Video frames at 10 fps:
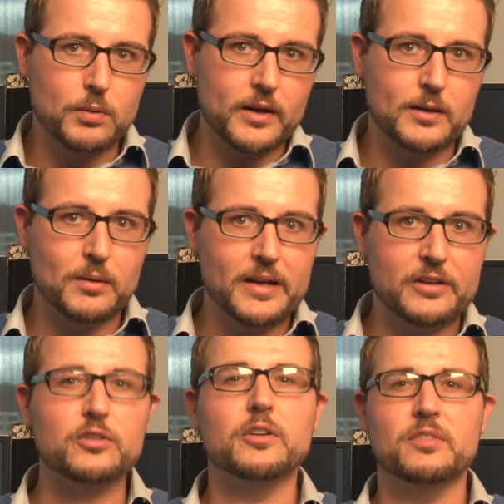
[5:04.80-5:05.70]
plug and play
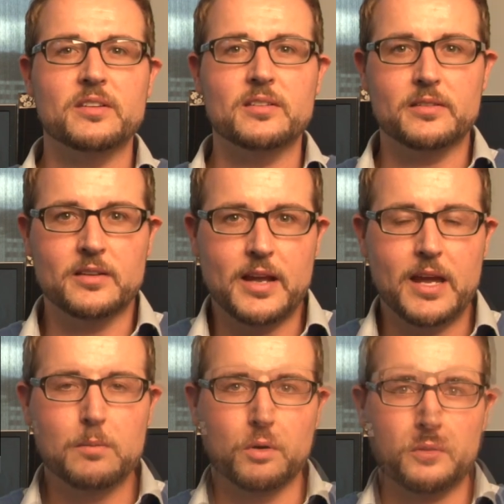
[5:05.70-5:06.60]
services
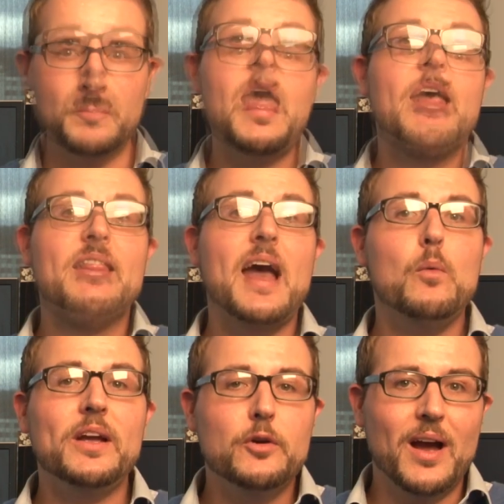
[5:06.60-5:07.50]
enabled. That
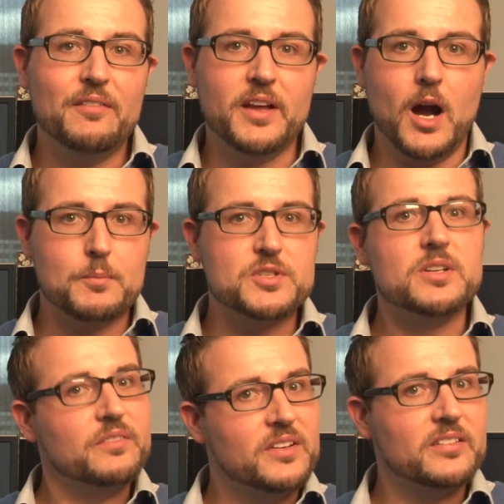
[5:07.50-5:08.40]
way, you have the
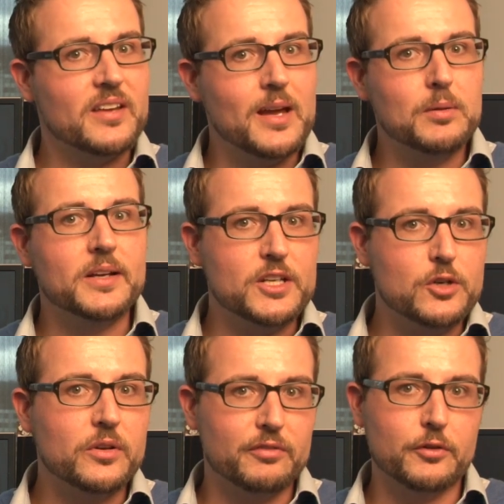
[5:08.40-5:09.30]
option of disabling
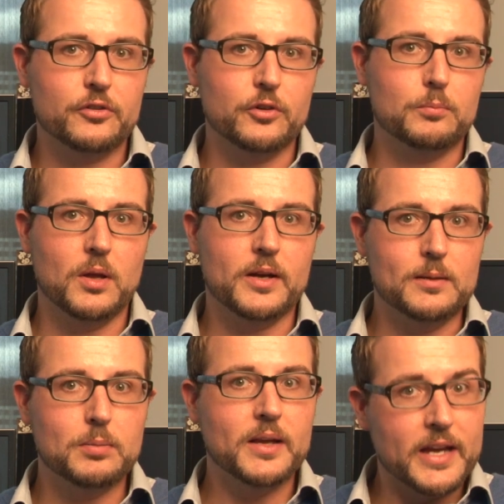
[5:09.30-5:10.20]
universal plug
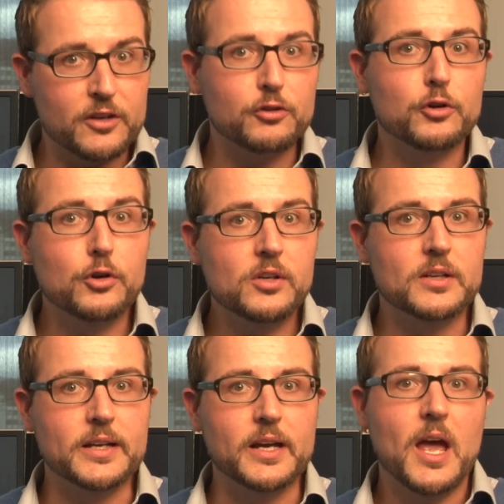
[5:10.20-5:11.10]
and play
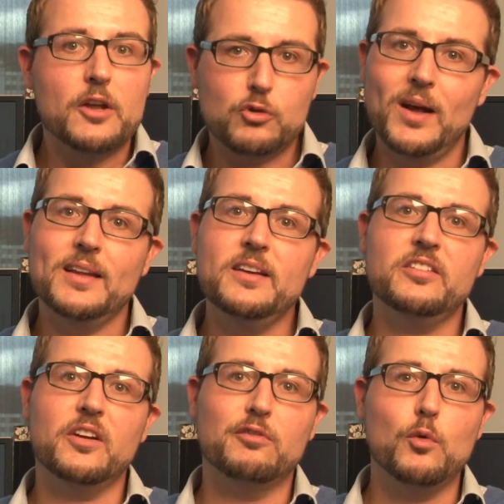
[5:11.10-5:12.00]
internally to at
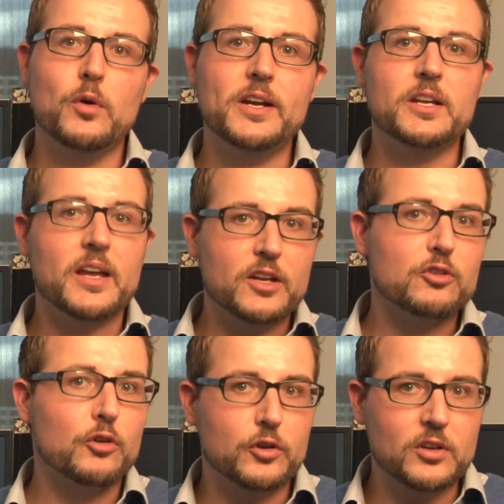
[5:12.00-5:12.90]
least avoid
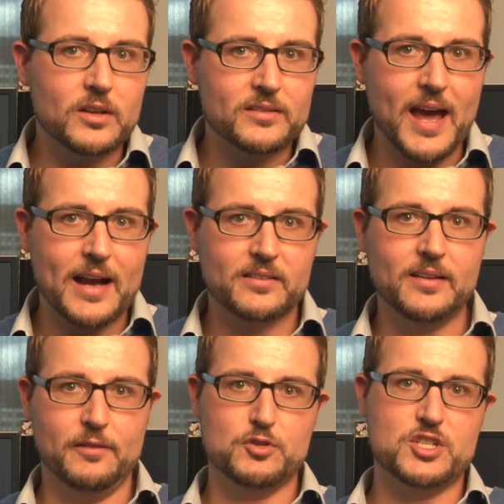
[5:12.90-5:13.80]
internal attacks
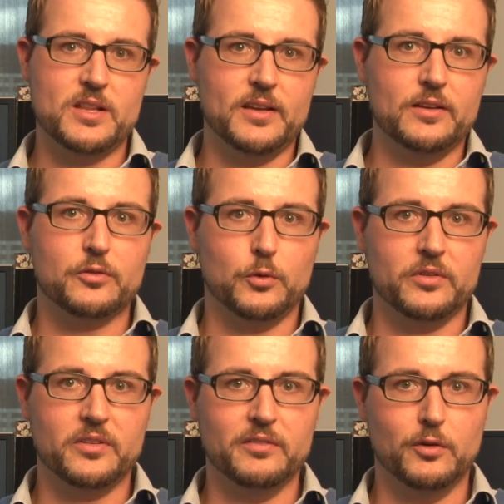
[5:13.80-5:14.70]
leveraging these
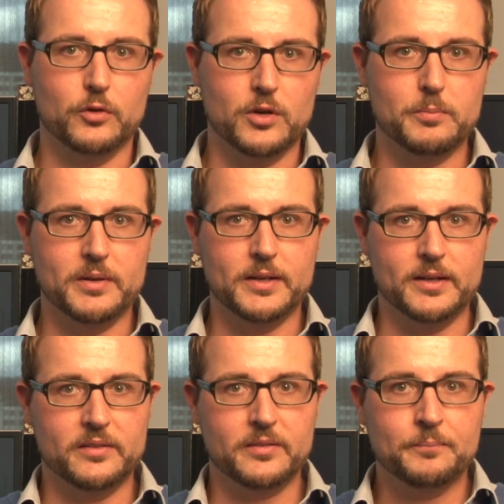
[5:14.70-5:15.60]
sorts of
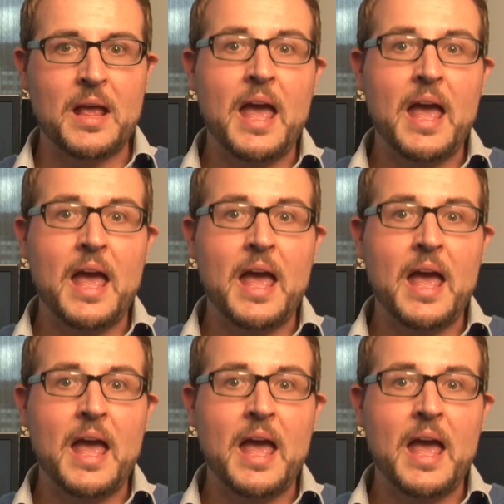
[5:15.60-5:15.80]
vulnerabilities.